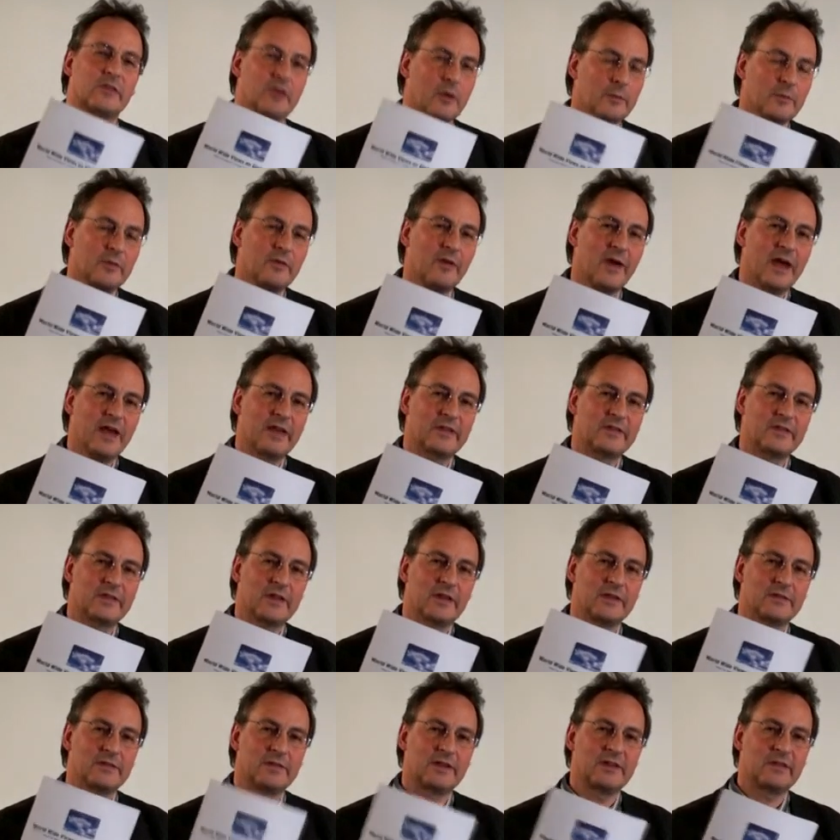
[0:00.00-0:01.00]
summarized
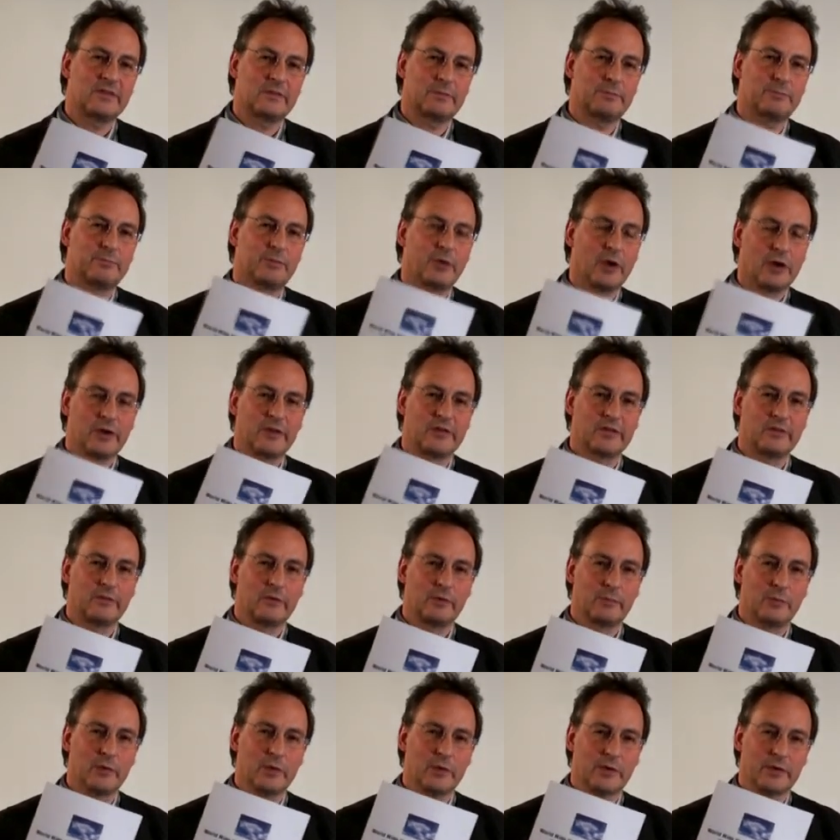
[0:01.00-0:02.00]
in this policy
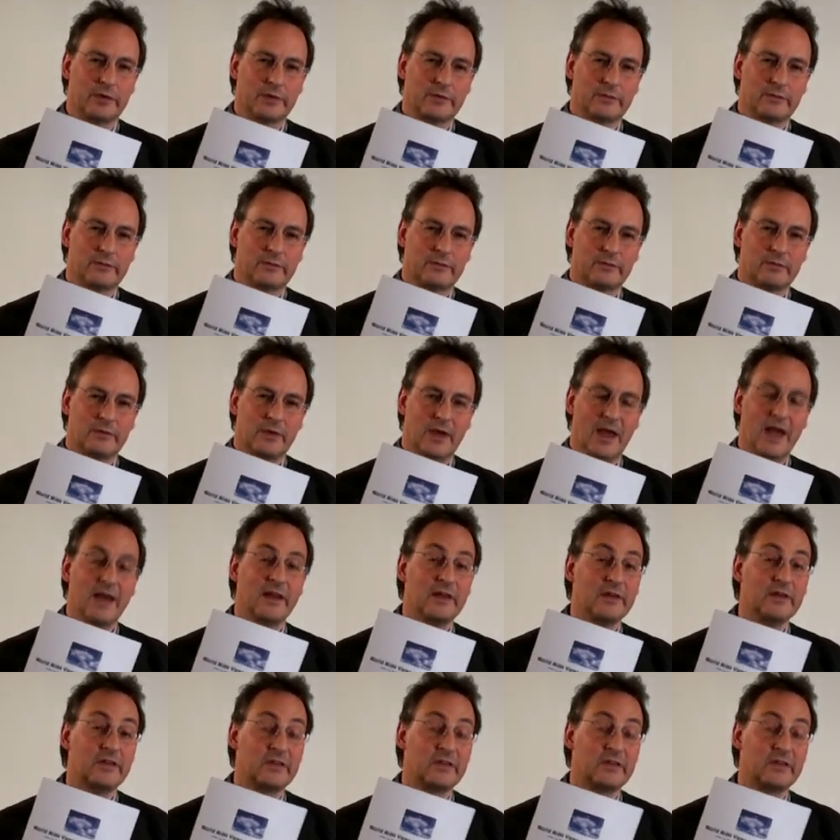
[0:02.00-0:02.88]
report, and it